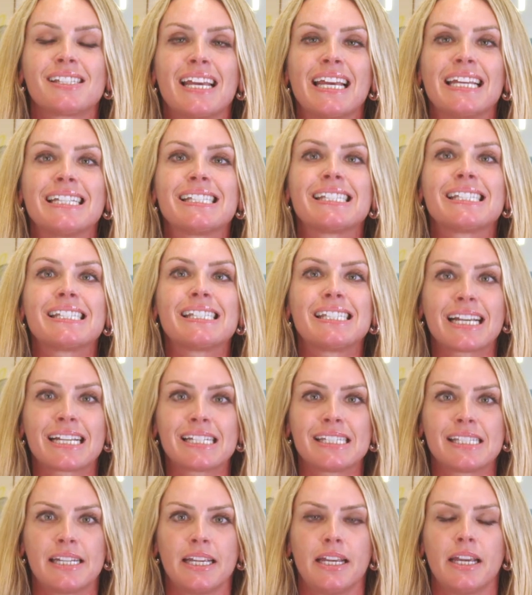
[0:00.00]
hit
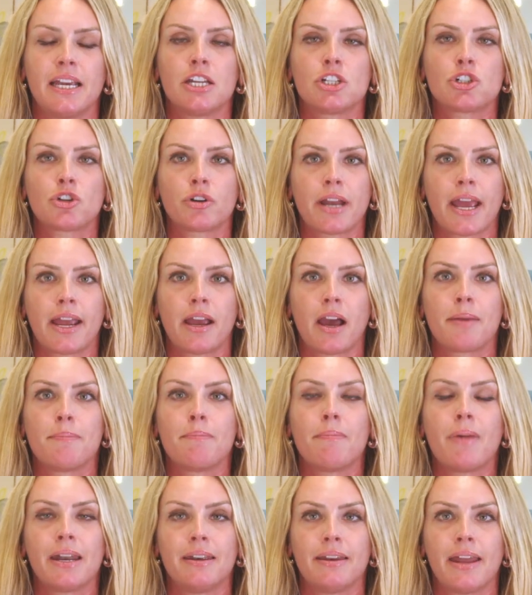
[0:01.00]
60 intraday
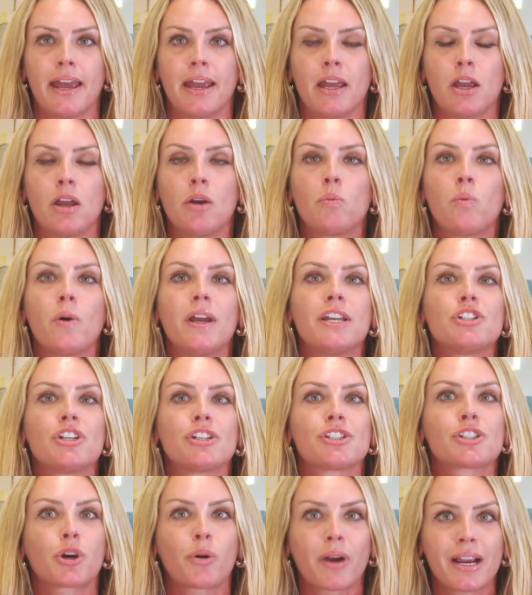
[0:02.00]
on Monday, which
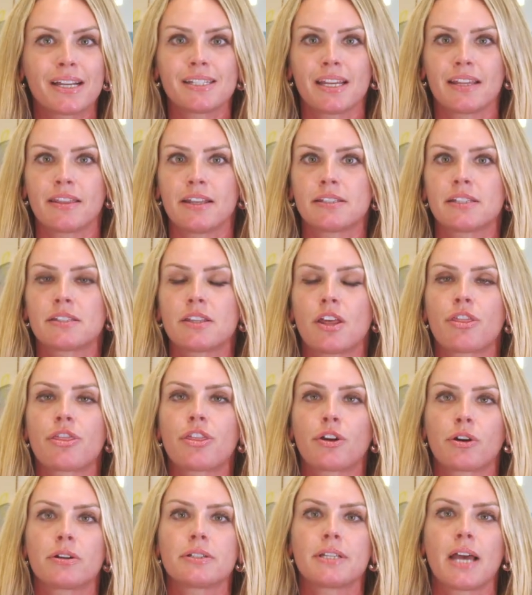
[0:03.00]
is crazy. That's the
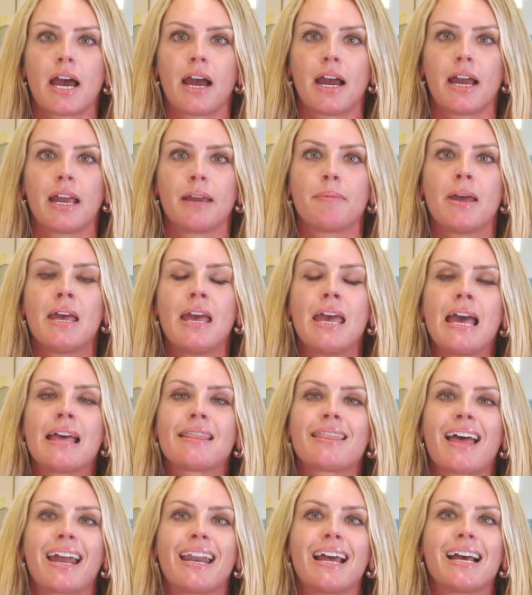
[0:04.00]
third time
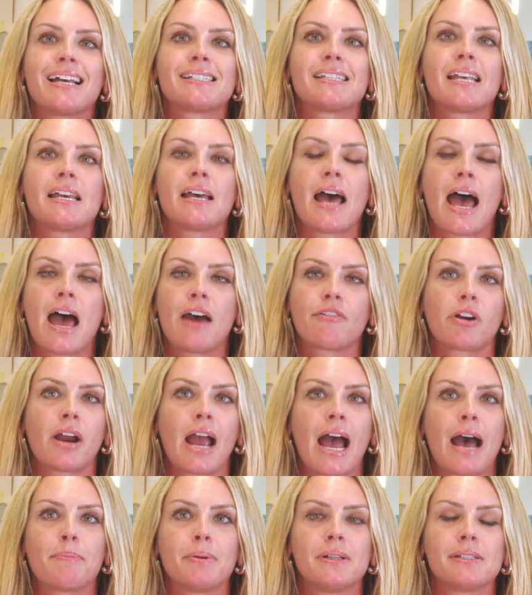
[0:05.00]
that has ever
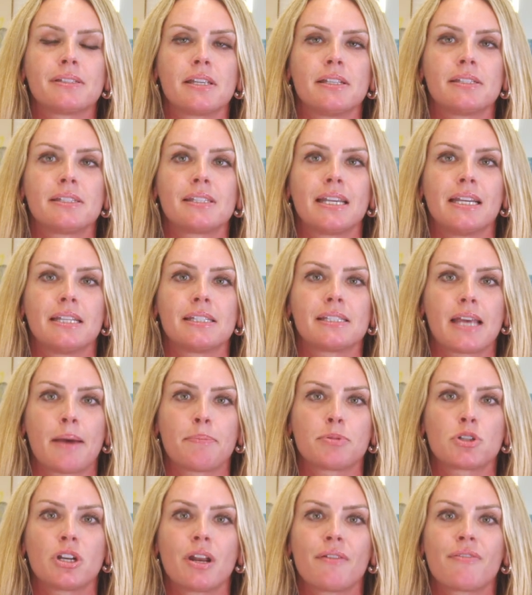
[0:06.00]
happened since the
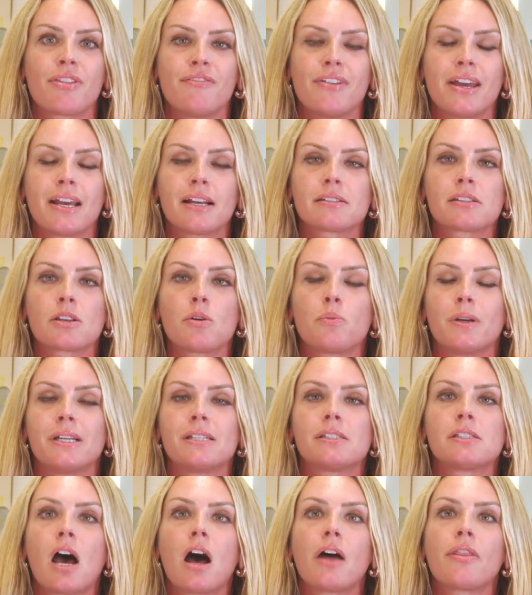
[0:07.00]
inception of the VIX. We
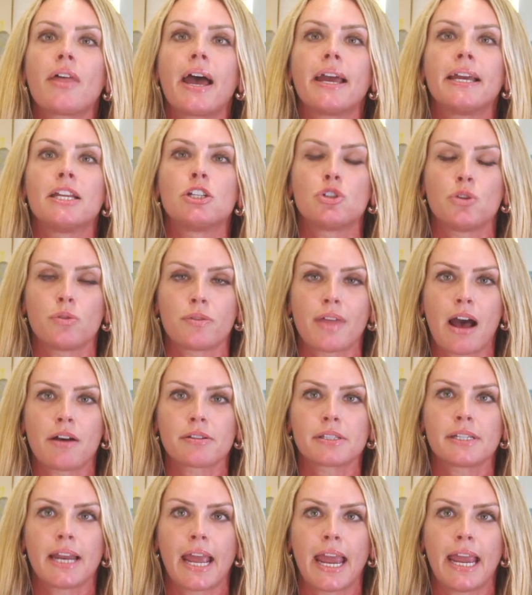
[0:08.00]
saw that in
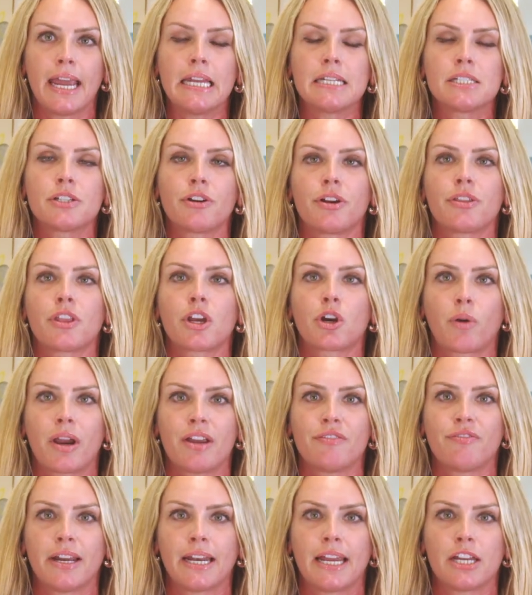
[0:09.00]
2008 during the
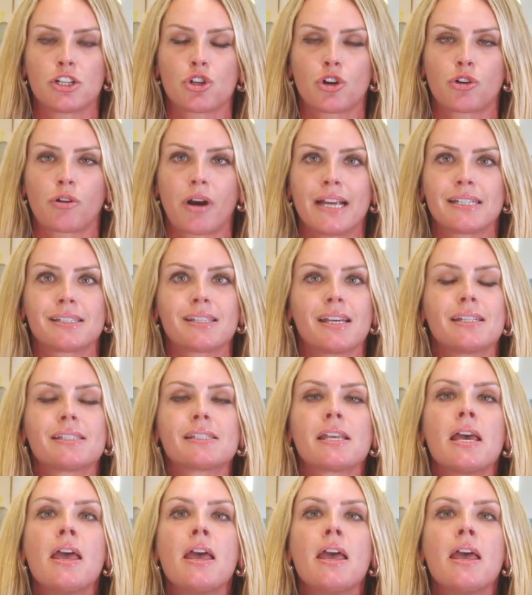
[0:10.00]
Great Financial Crisis,